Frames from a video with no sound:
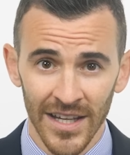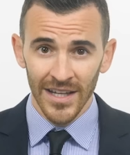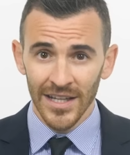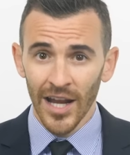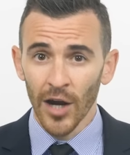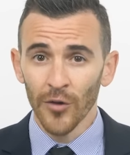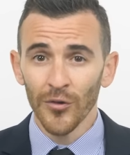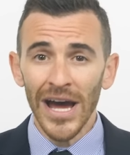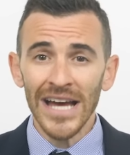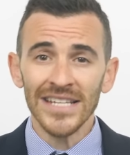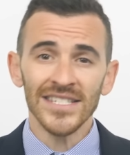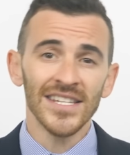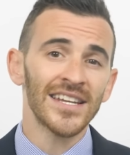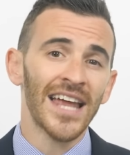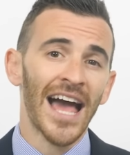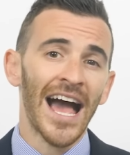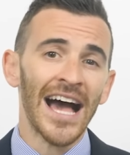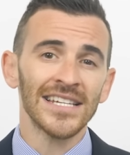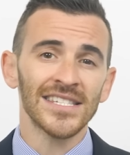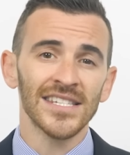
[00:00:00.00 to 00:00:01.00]
Now, Raskin
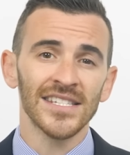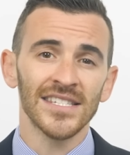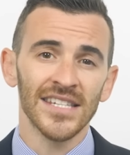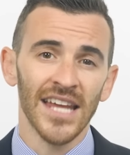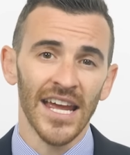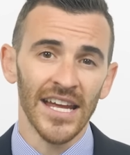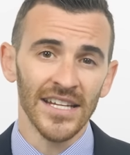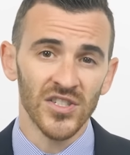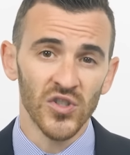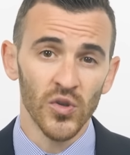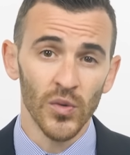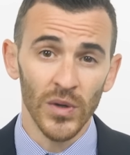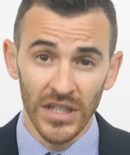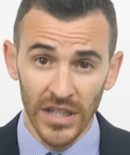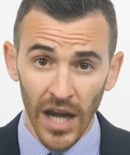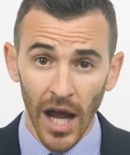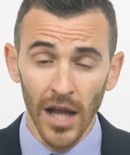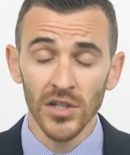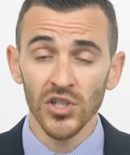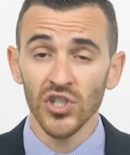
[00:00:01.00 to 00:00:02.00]
asks Gaetz to
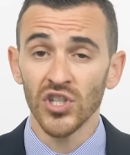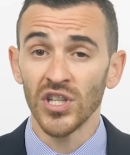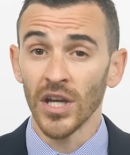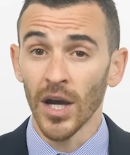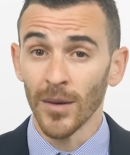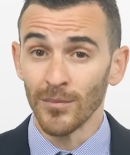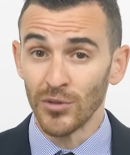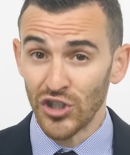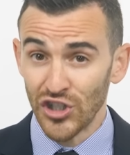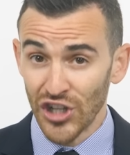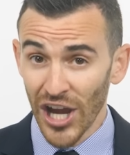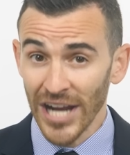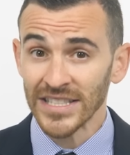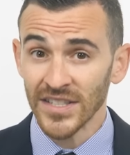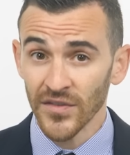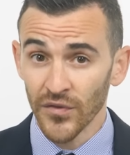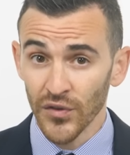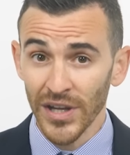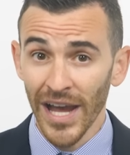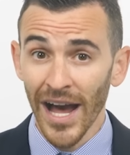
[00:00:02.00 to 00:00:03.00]
acknowledge the
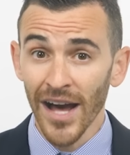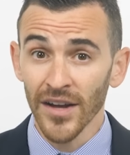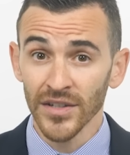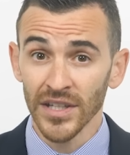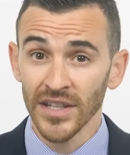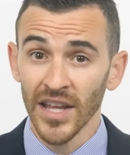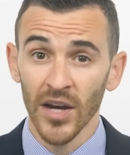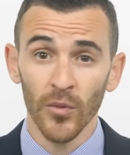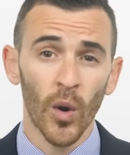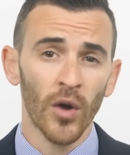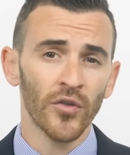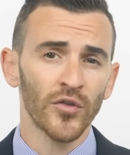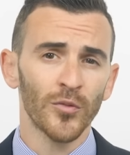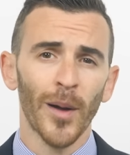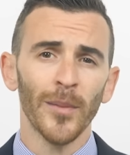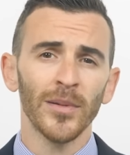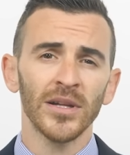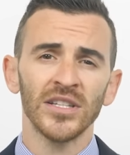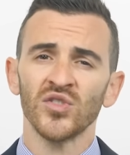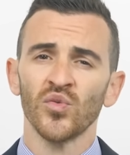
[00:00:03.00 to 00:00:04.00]
objective reality that while
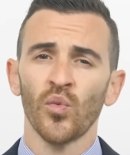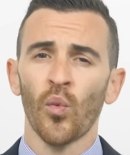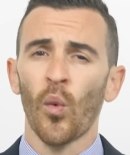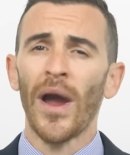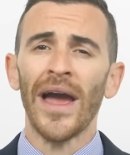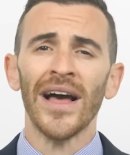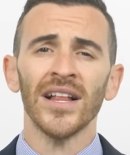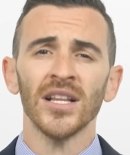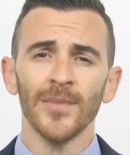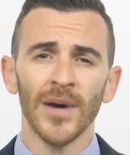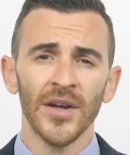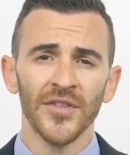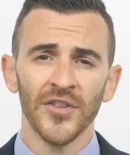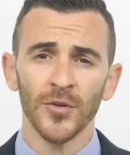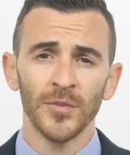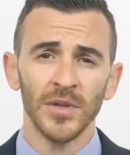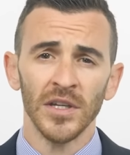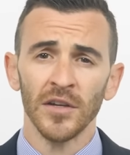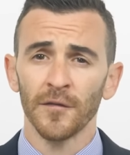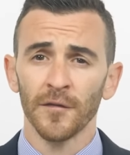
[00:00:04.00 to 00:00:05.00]
Republicans wail about
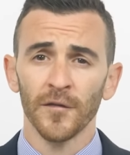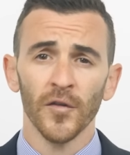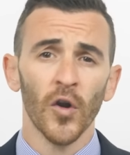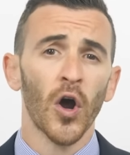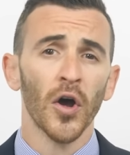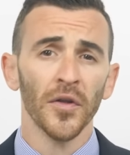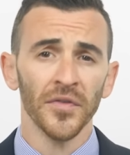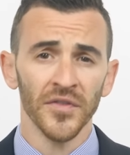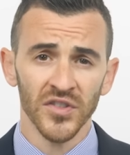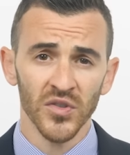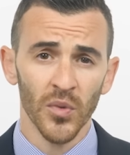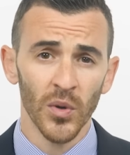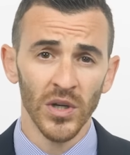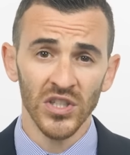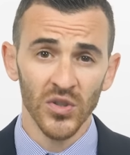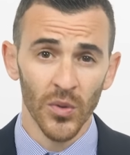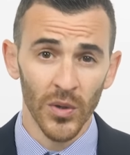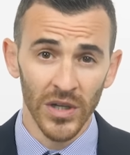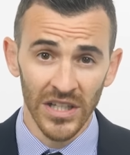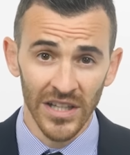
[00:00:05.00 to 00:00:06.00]
there being fraud in the
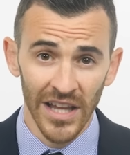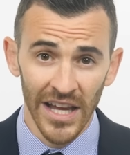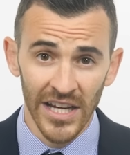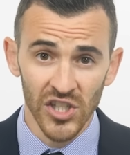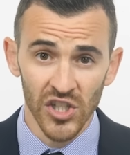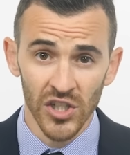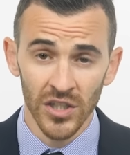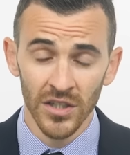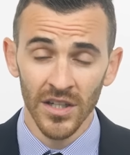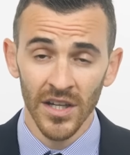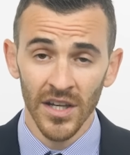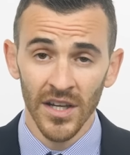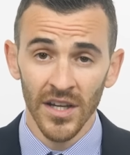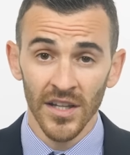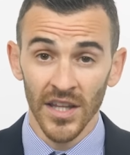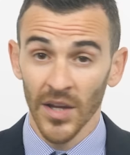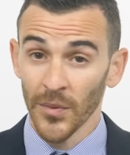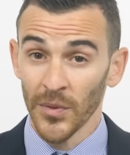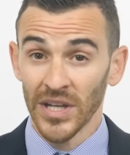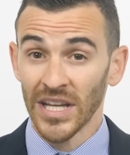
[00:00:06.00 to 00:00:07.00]
2020 election,
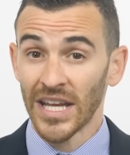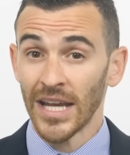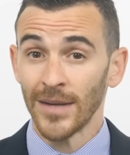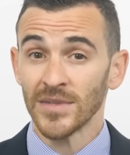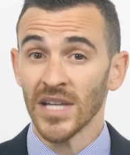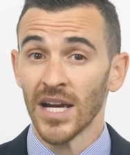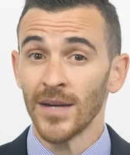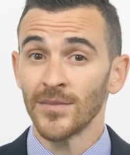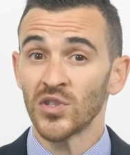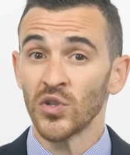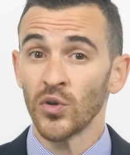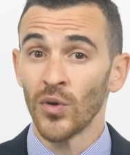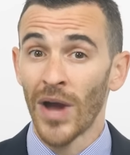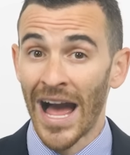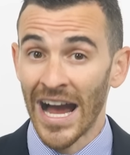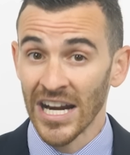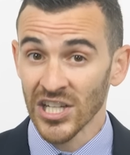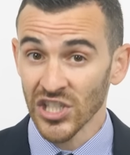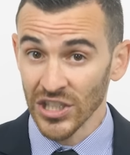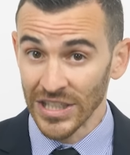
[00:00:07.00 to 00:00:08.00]
that when it came time to
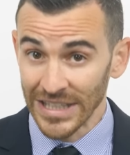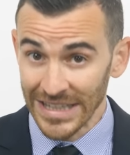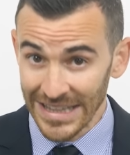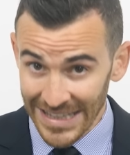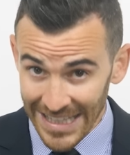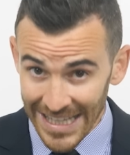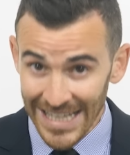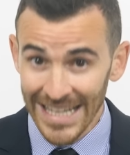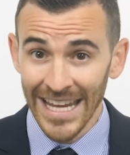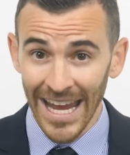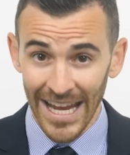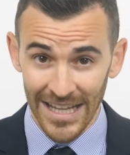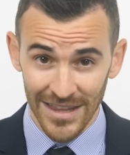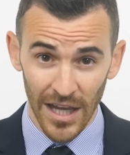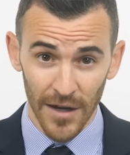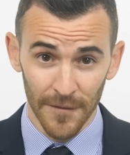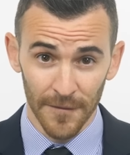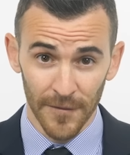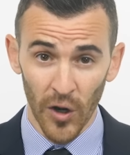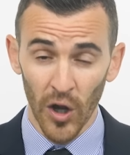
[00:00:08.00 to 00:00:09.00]
actually litigate
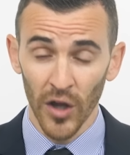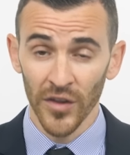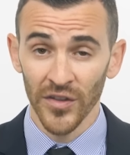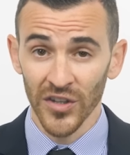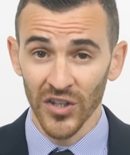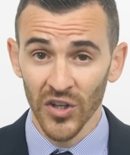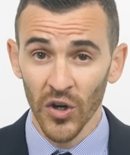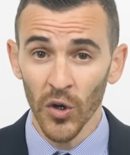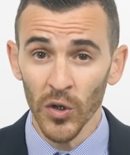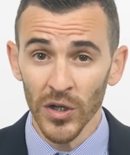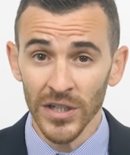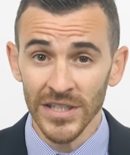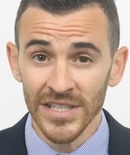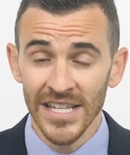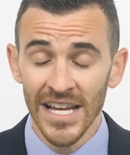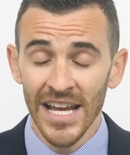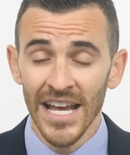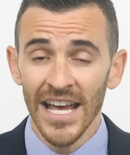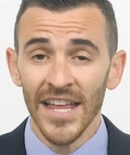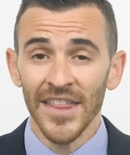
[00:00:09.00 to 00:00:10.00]
that fraud in the
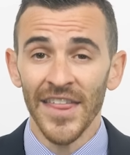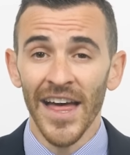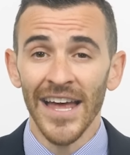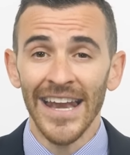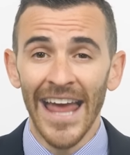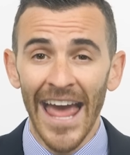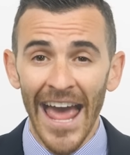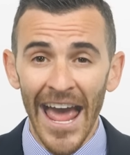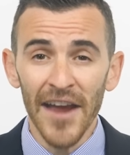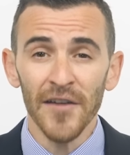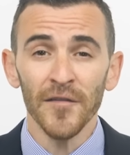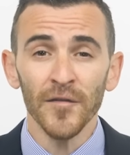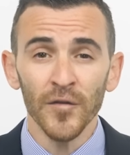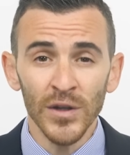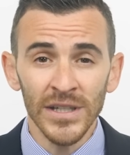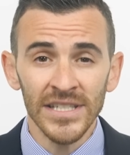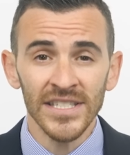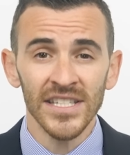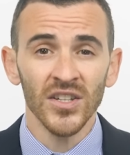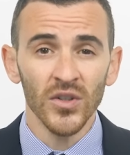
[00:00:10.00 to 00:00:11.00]
courts, that
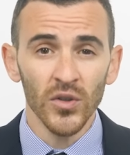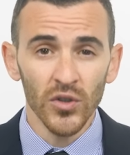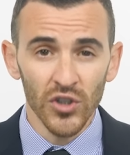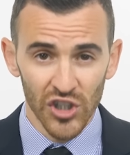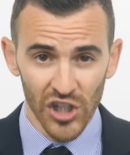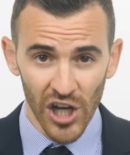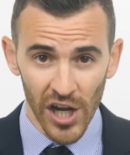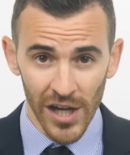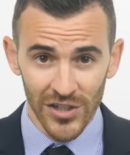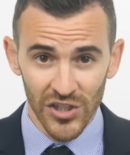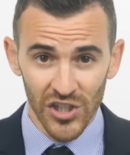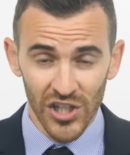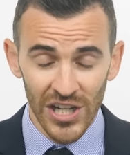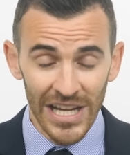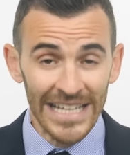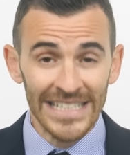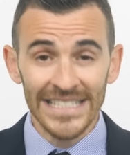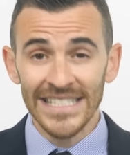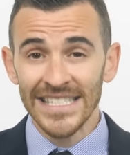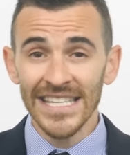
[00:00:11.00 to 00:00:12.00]
every single judge
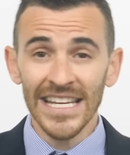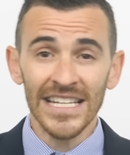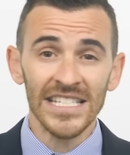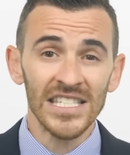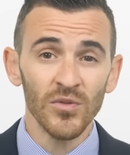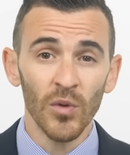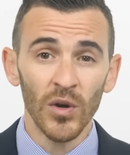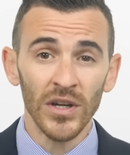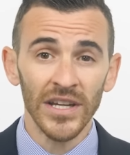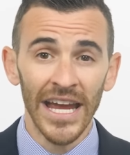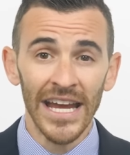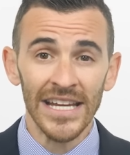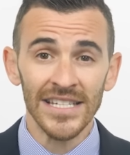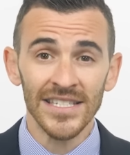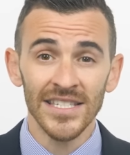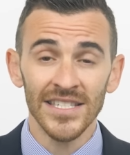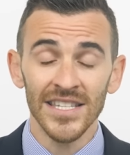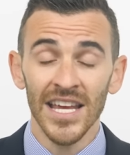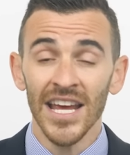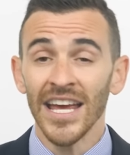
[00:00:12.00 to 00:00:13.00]
in 61
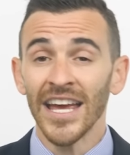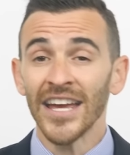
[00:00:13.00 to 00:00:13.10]
cases,